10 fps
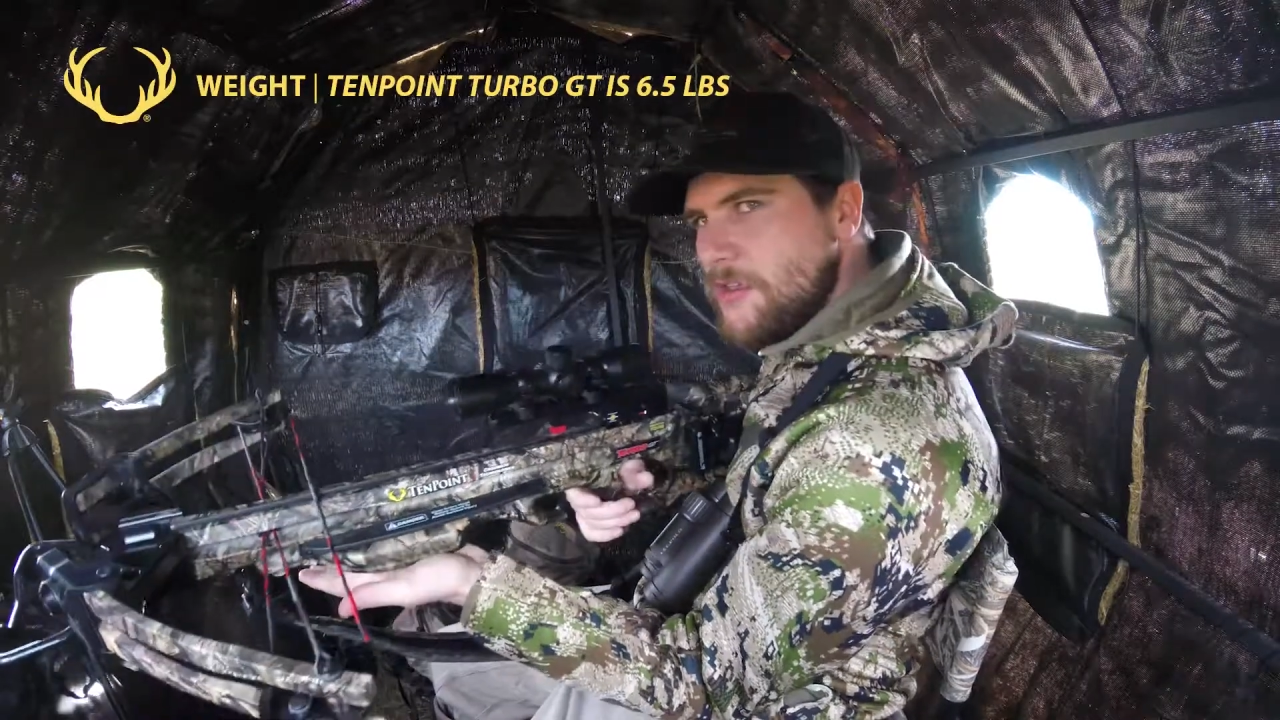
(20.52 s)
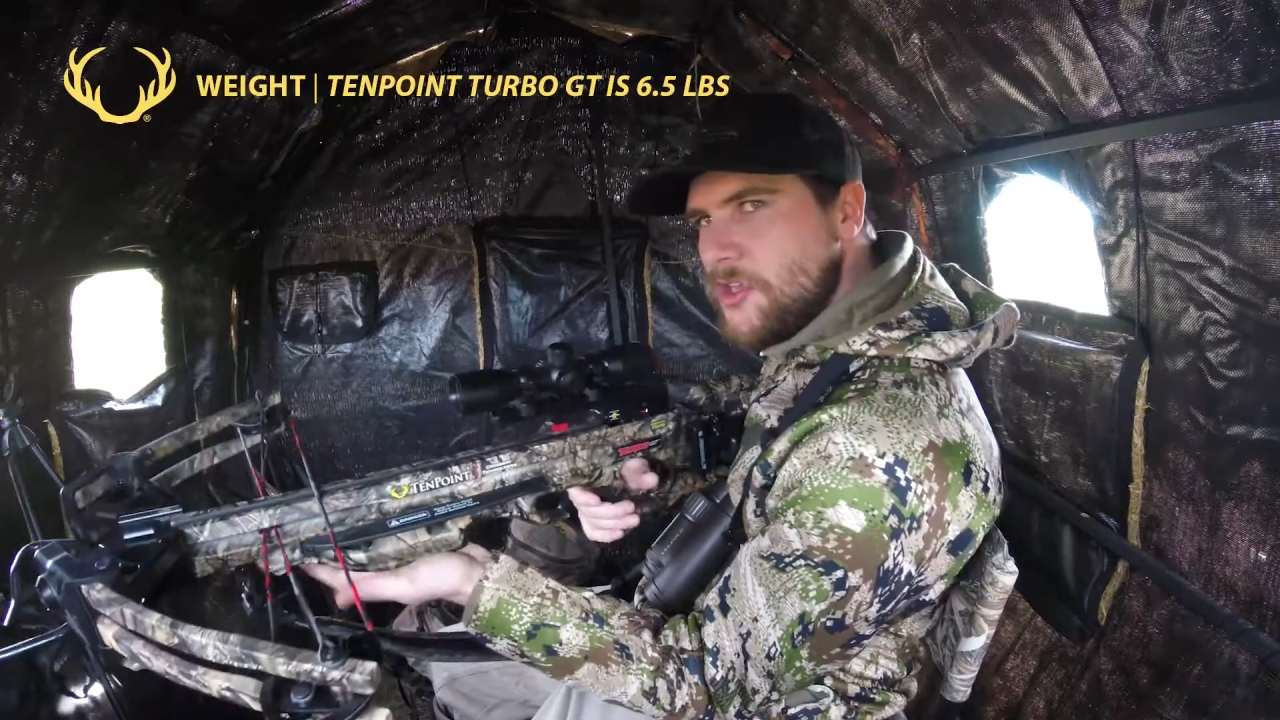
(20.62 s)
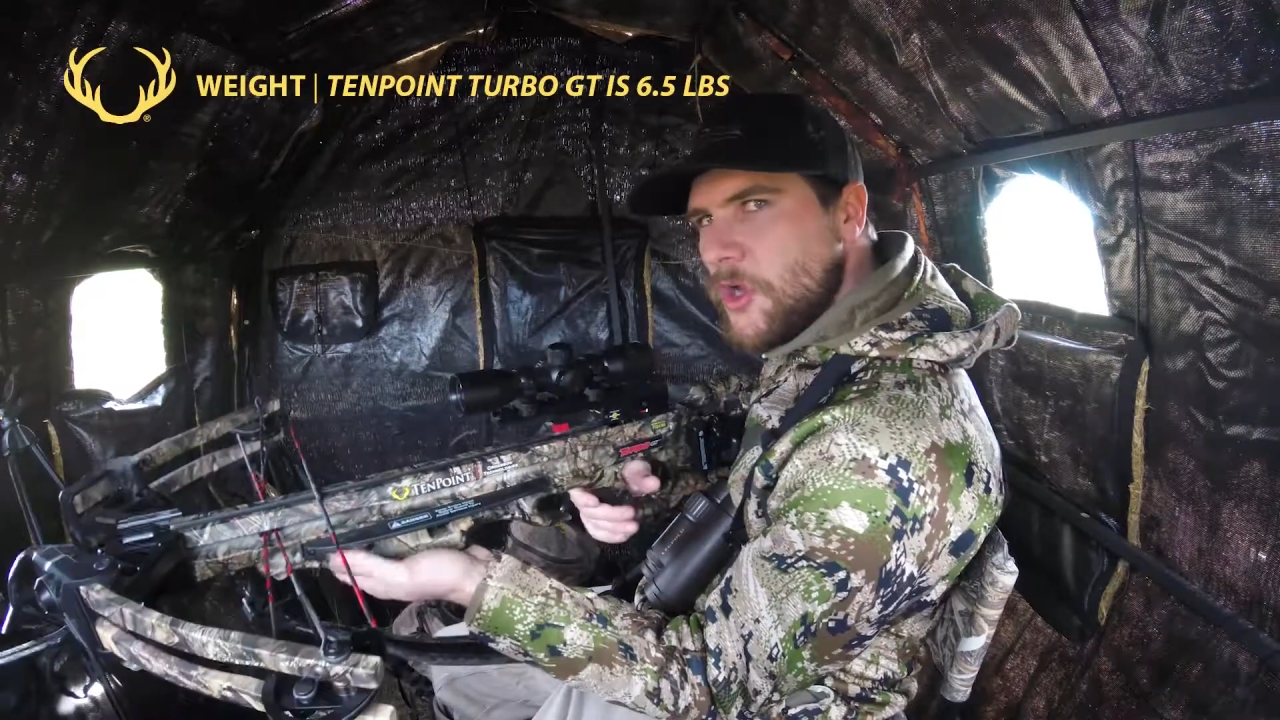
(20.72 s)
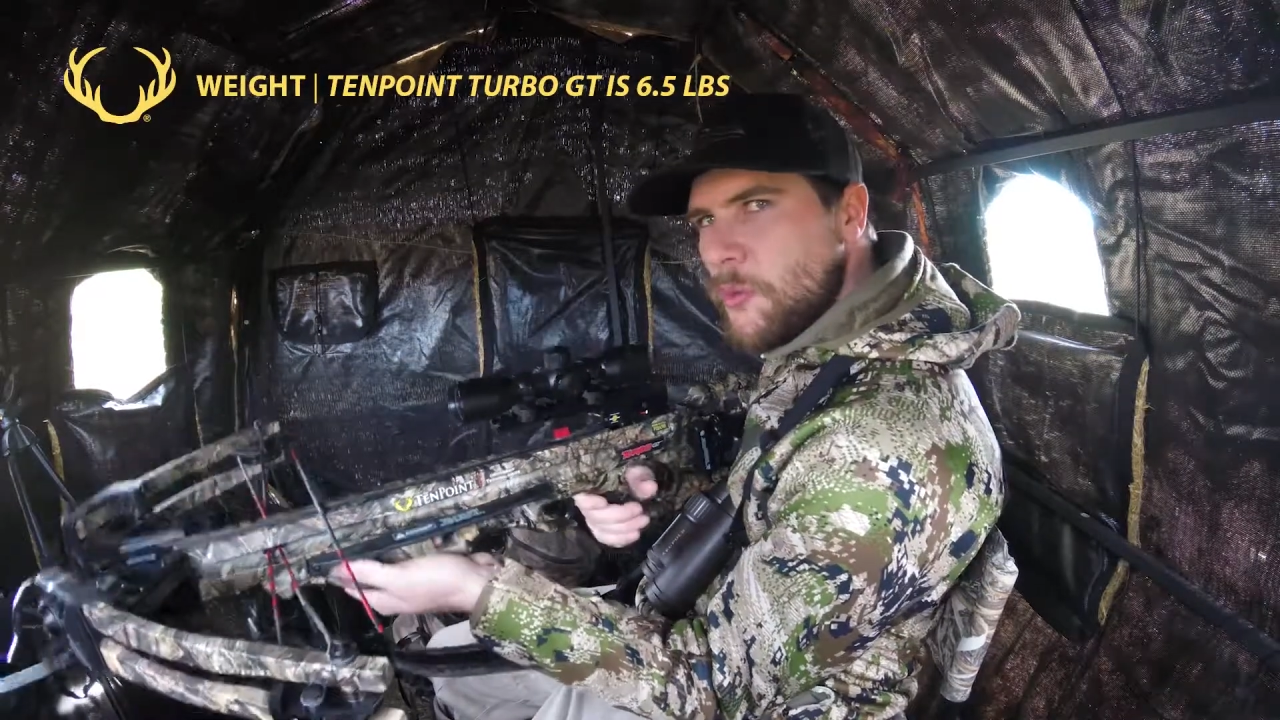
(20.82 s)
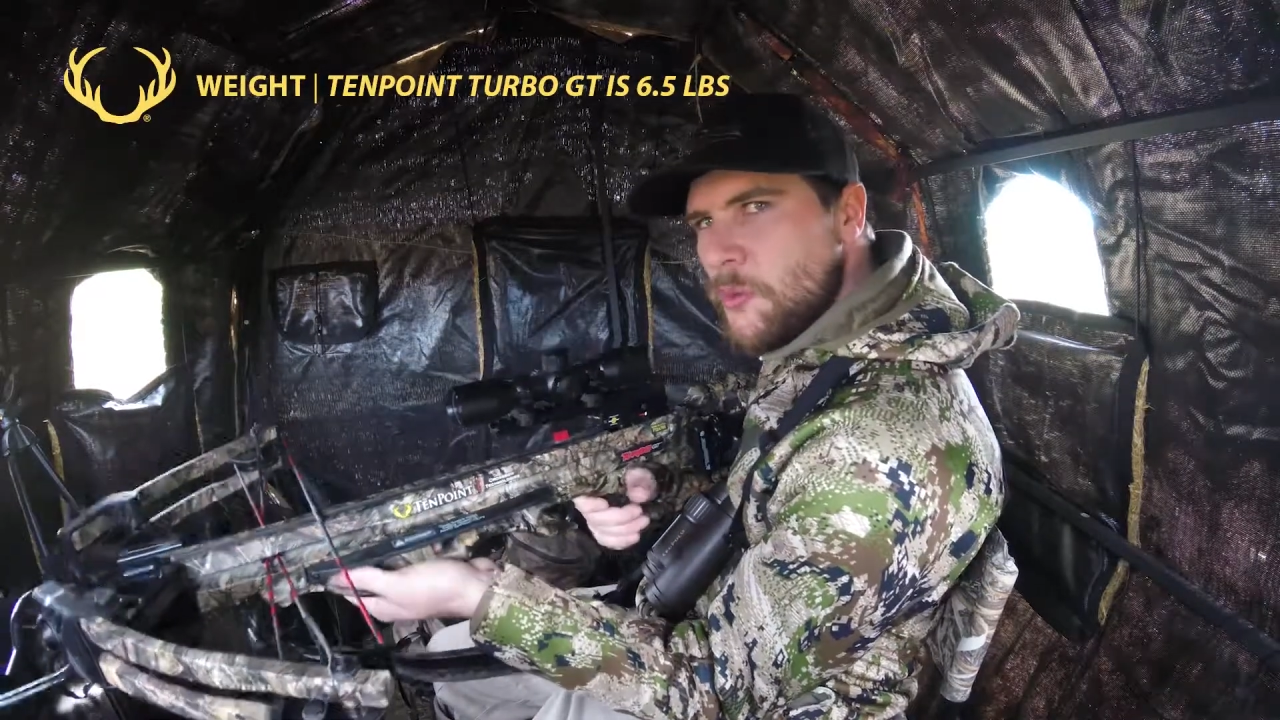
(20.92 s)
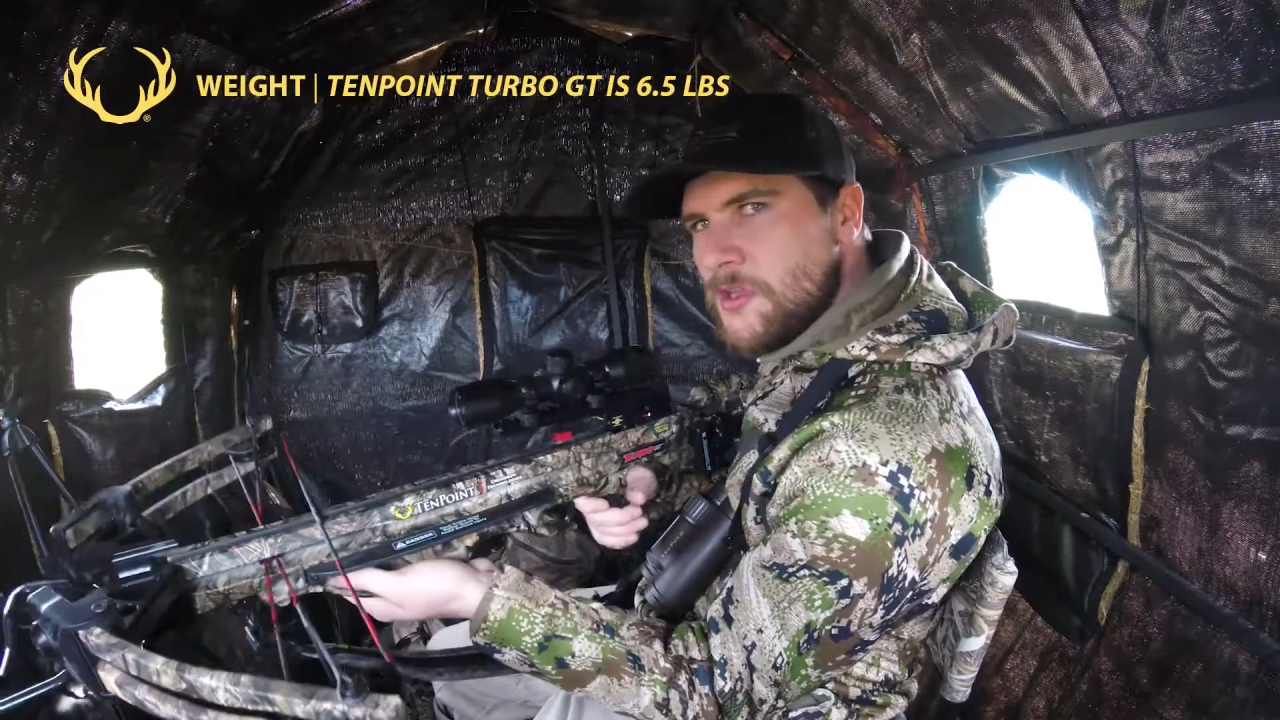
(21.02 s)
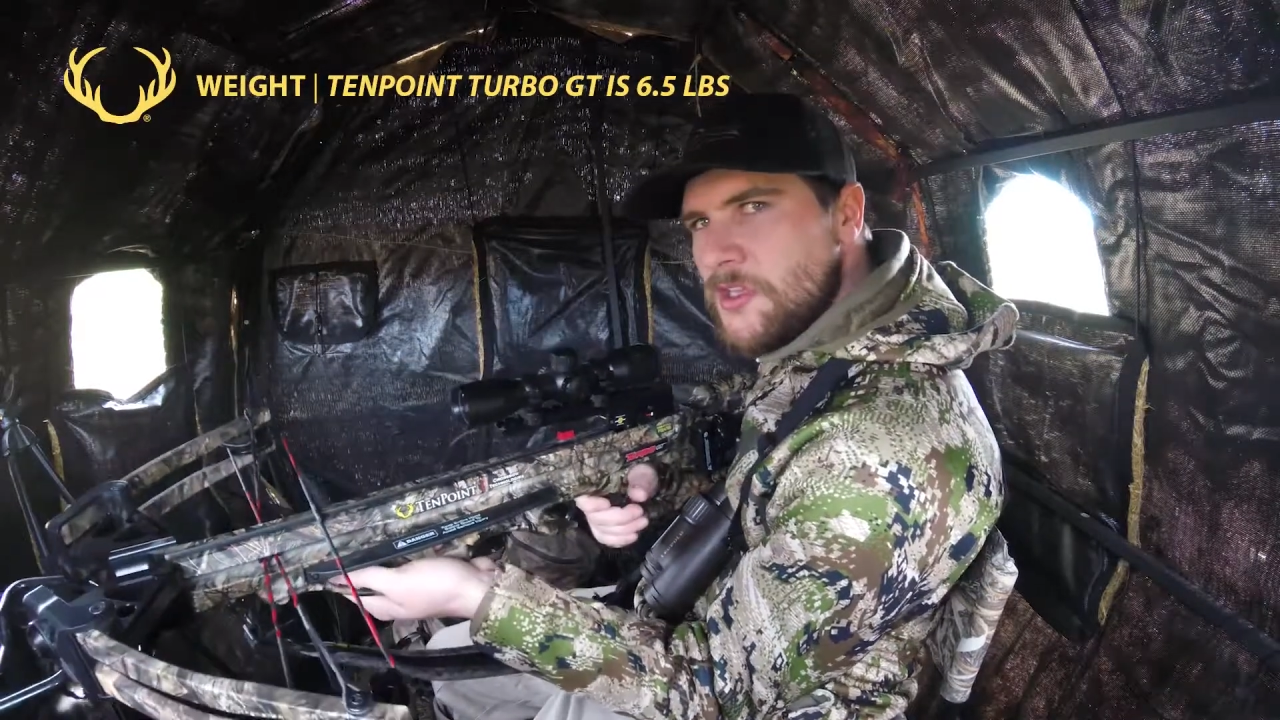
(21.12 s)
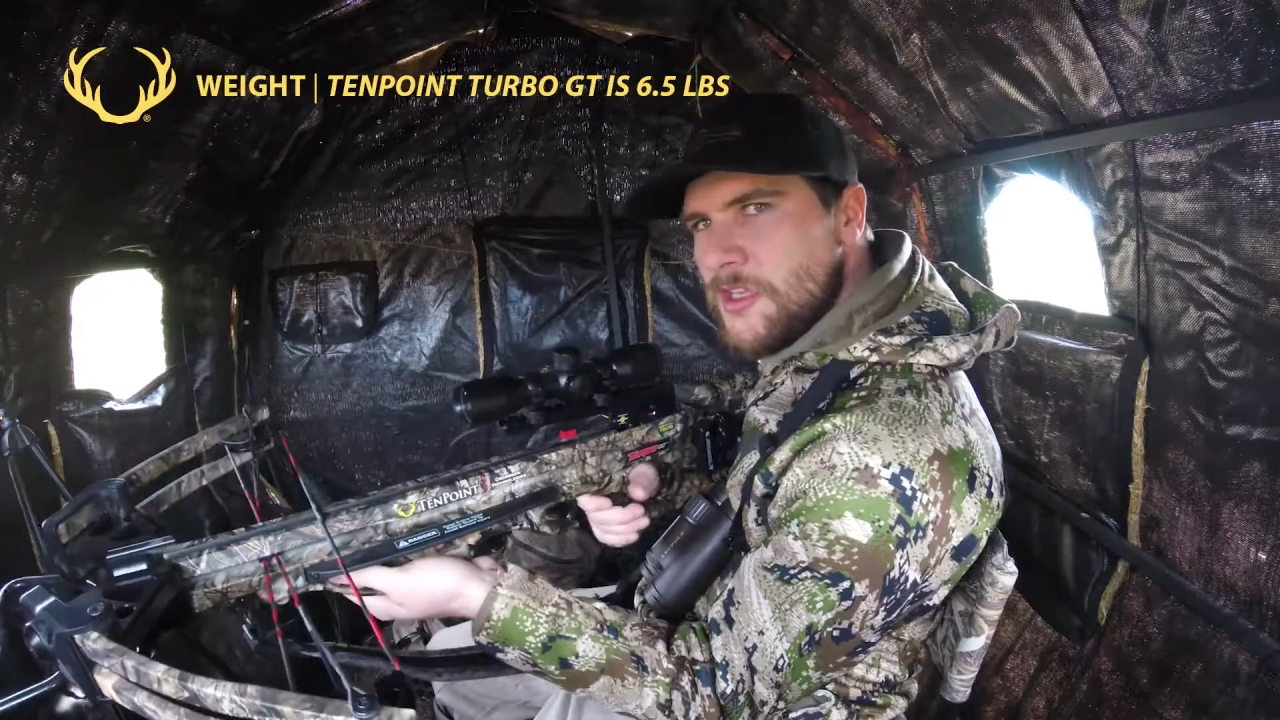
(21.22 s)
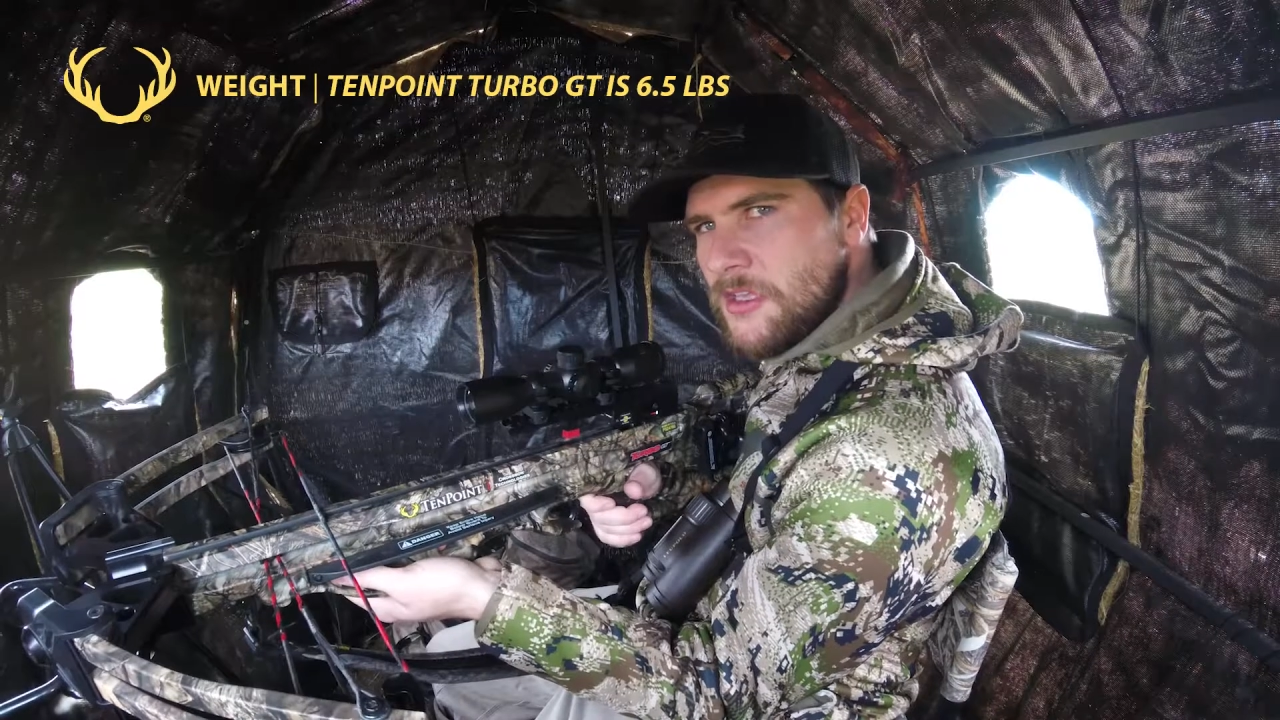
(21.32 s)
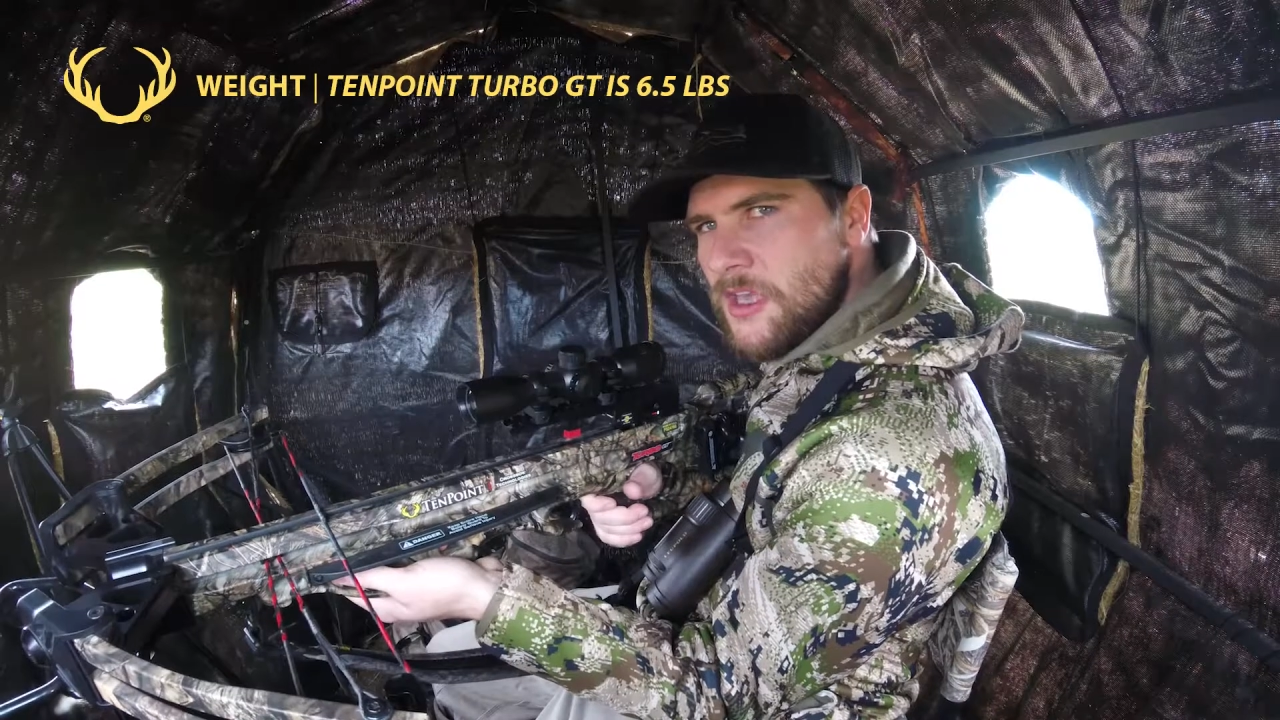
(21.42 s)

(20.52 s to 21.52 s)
you know, really